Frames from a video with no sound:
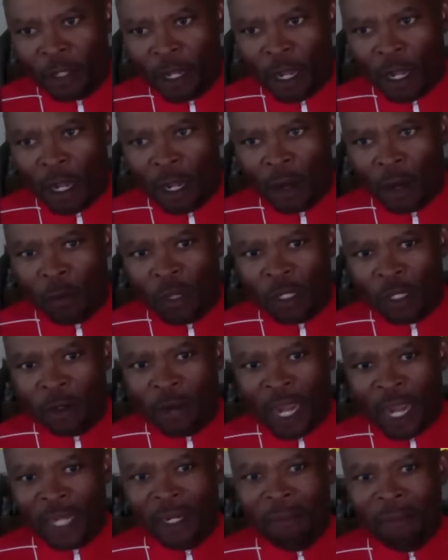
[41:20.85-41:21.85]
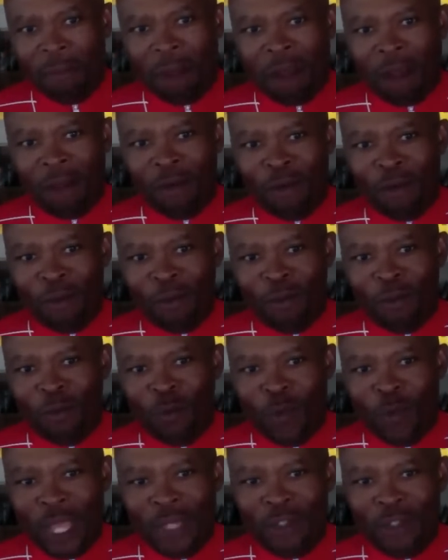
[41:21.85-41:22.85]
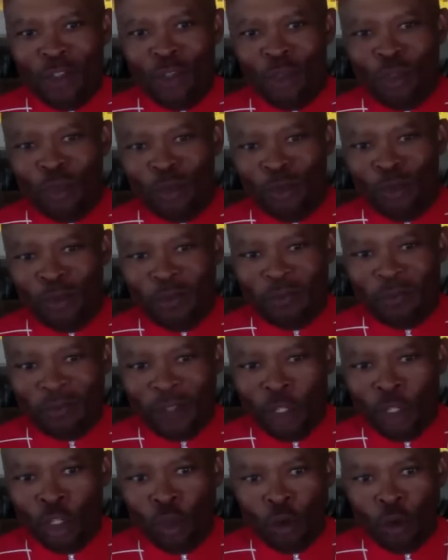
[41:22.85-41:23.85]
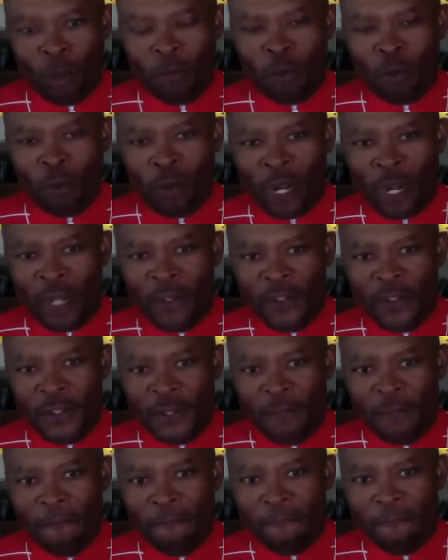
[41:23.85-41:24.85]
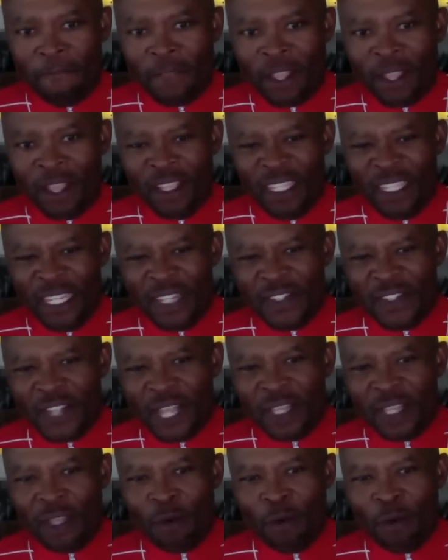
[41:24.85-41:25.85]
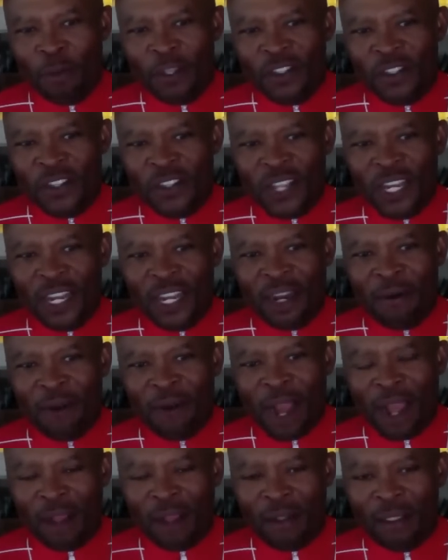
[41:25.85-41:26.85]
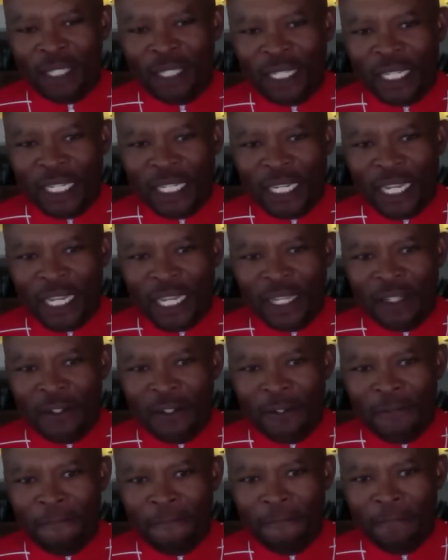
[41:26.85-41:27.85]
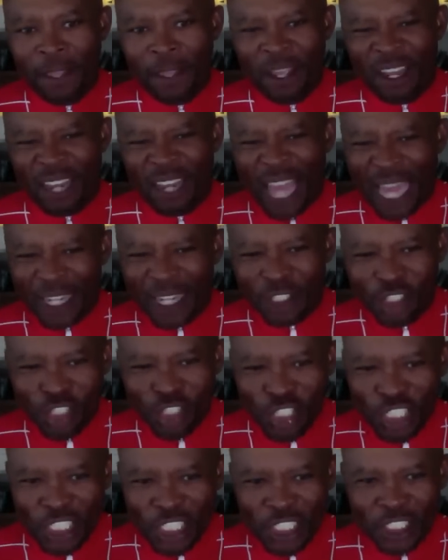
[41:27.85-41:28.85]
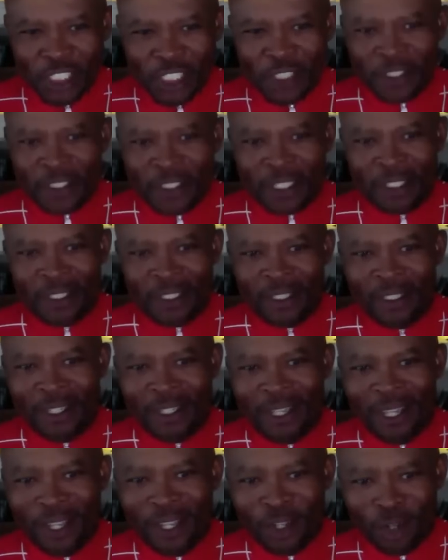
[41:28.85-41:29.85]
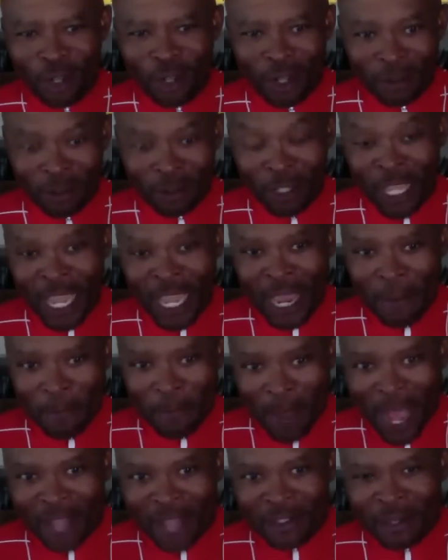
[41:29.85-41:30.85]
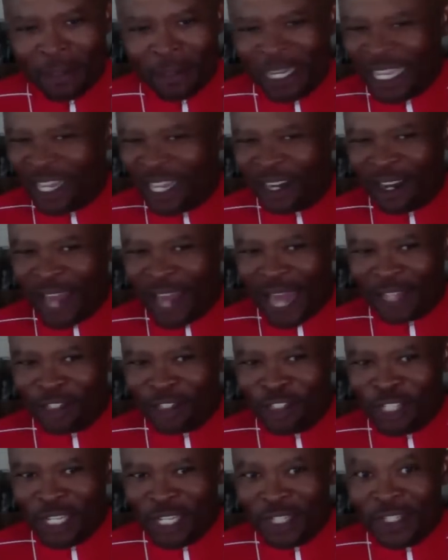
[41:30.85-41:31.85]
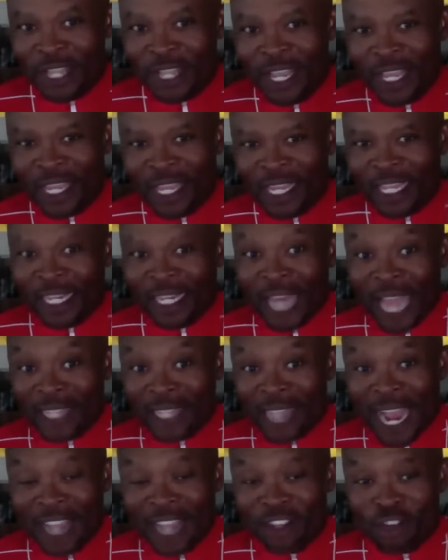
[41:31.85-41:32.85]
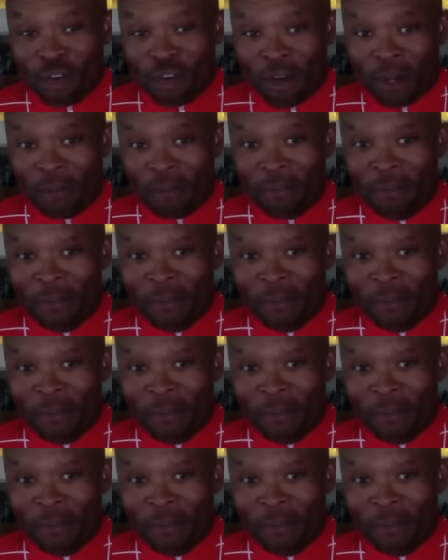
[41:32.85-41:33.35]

Uh, when Greg LeMond went to Europe to race, he said they would be sitting around eating a lot of cheese and you know they ate pasta but they ate a lot of cheese he liked ice cream